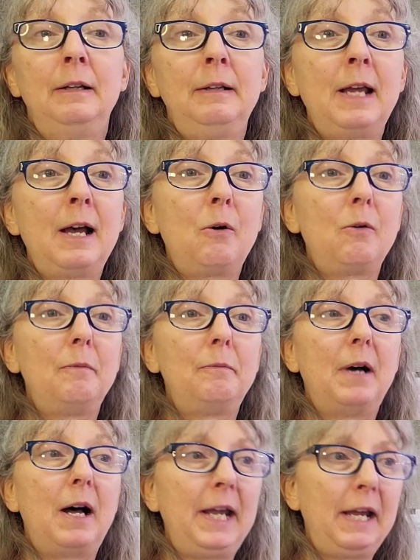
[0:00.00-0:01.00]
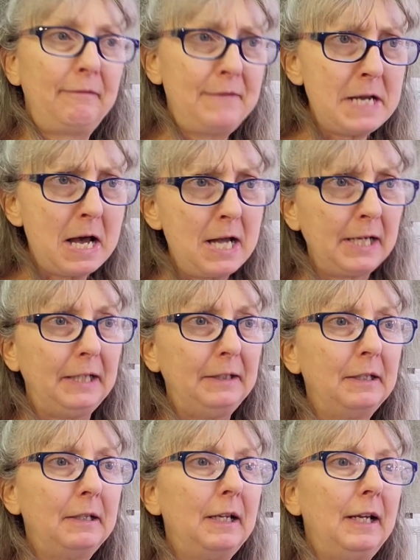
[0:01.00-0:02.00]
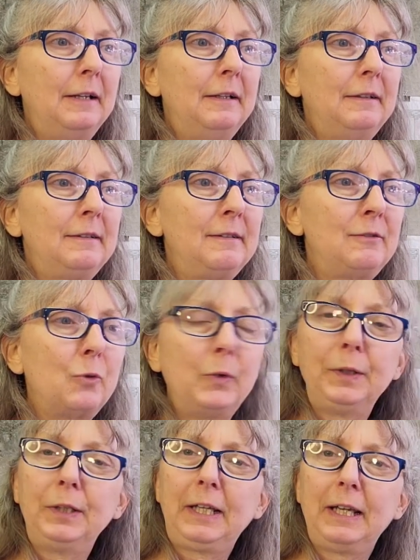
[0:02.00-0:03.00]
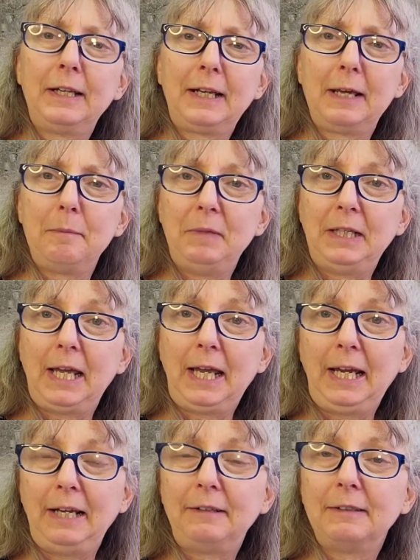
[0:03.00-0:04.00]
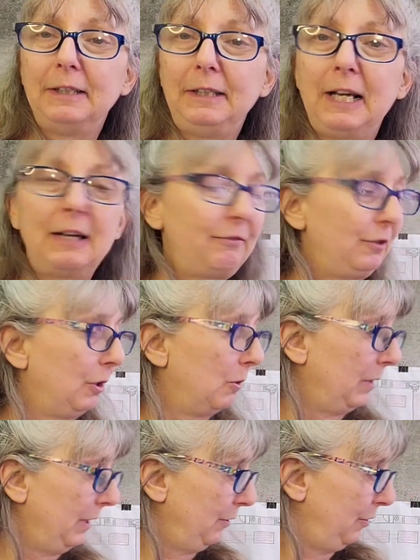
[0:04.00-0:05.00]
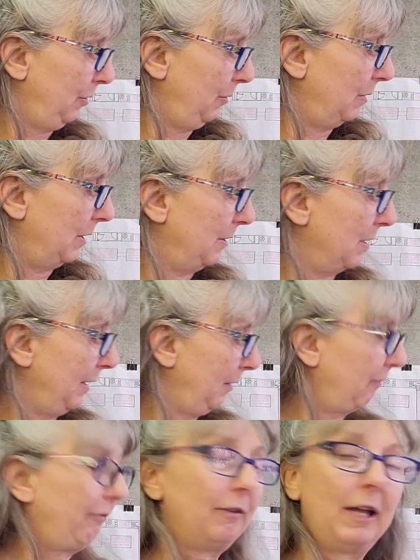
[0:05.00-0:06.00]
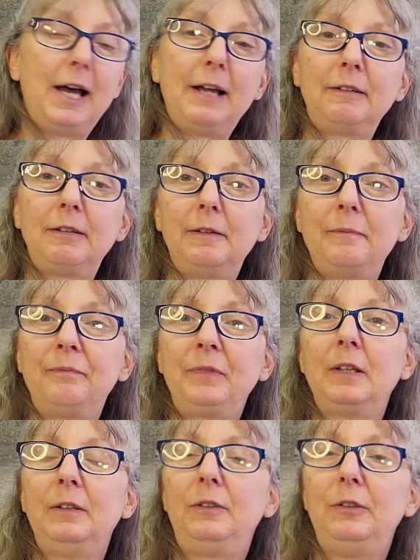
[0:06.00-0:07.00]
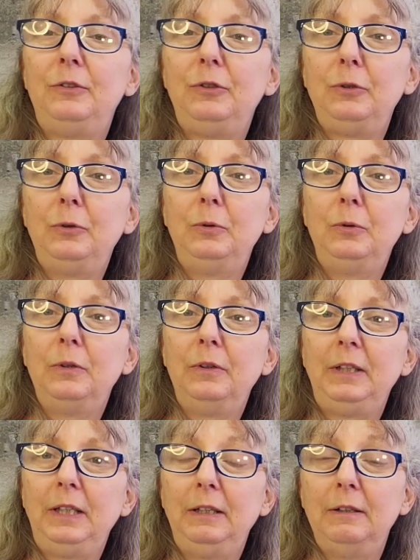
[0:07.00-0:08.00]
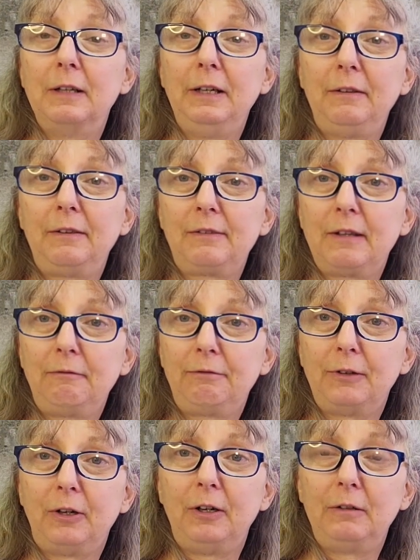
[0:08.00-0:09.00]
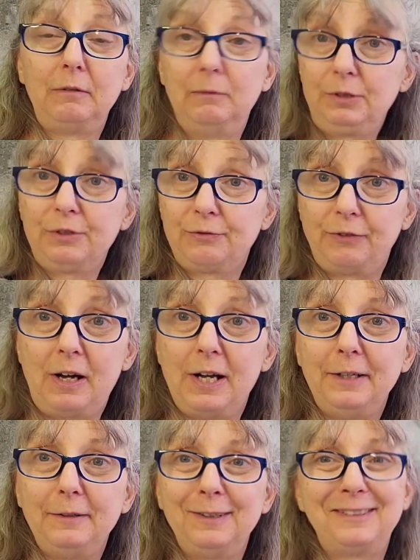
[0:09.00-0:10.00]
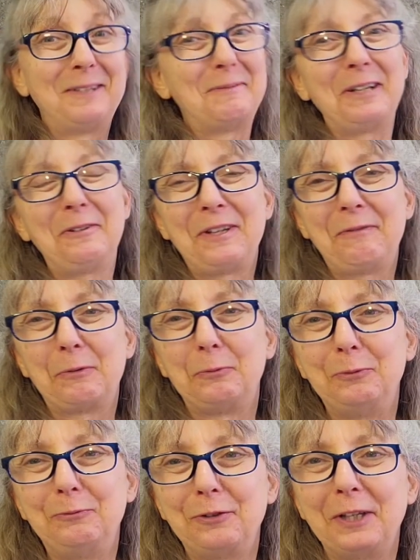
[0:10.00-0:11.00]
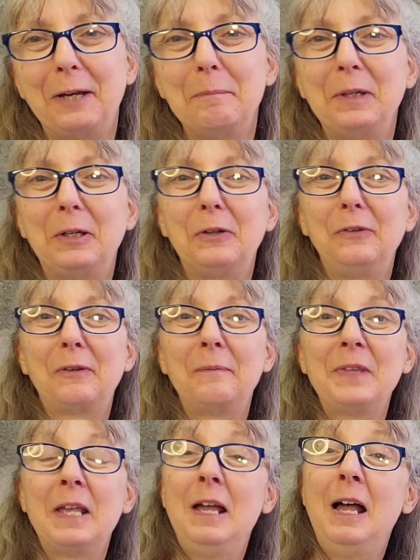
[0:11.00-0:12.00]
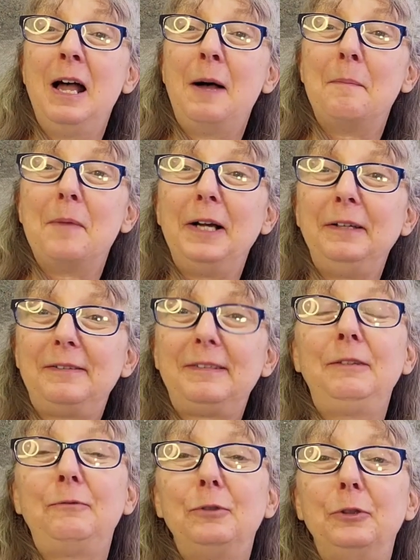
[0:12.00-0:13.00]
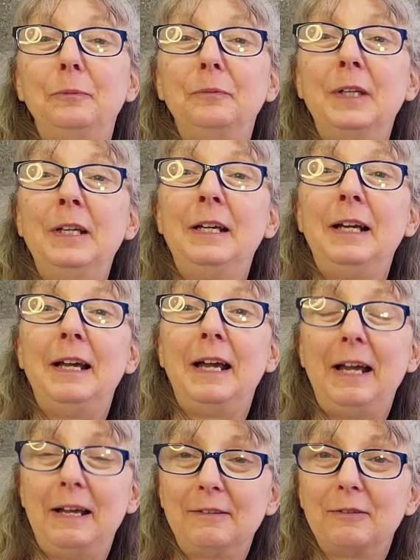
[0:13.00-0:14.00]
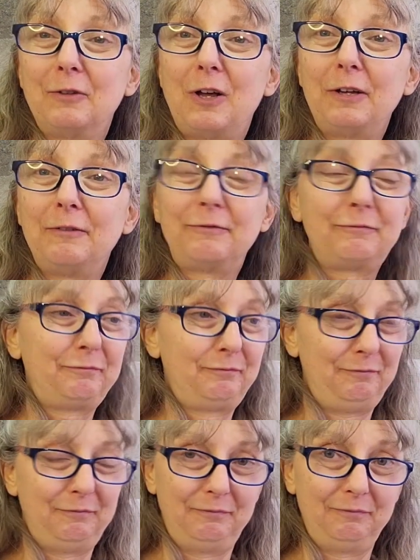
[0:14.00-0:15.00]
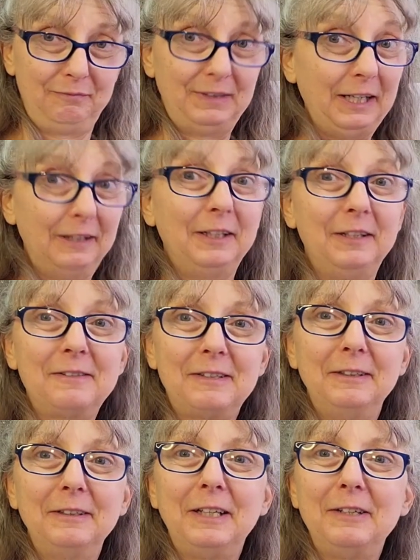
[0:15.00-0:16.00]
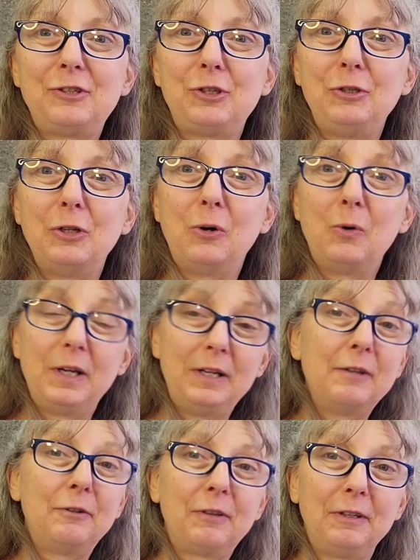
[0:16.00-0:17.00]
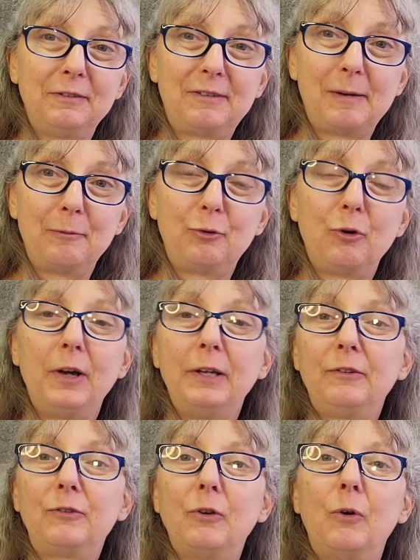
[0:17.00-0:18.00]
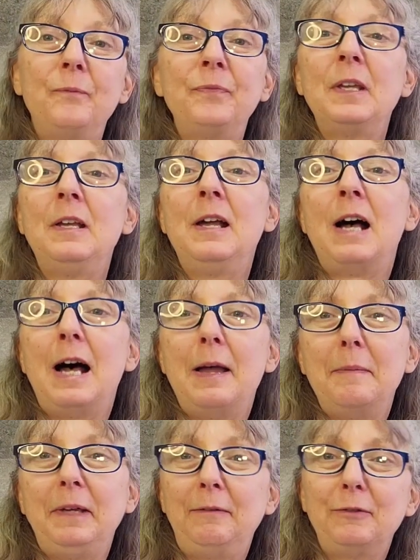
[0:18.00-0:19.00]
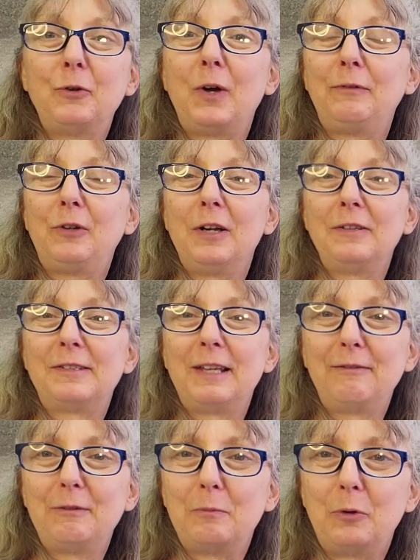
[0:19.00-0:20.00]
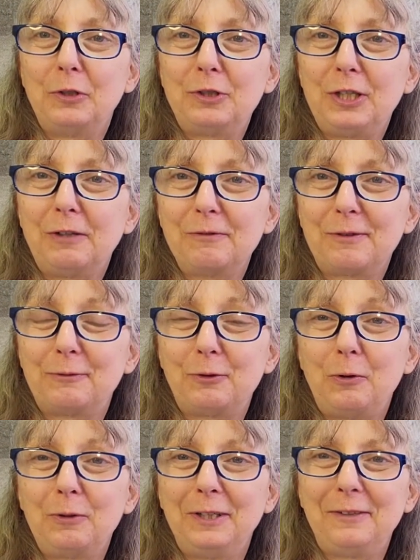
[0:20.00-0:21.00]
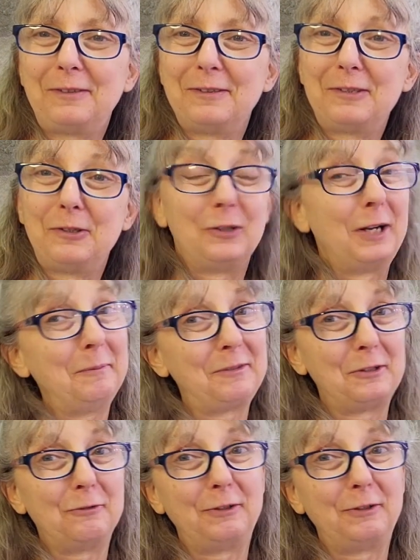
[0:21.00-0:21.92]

Now, I have nine, and this is only going to get me eight, and I'd have to go into a ninth flat to do the ninth sunflower, which is fine, except I don't have the room for that because my seed room has a lot of dahlias in it, as you know, and other things that I'm growing. So I'm, even though I've got seven more shelves of grow lights this year, I'm still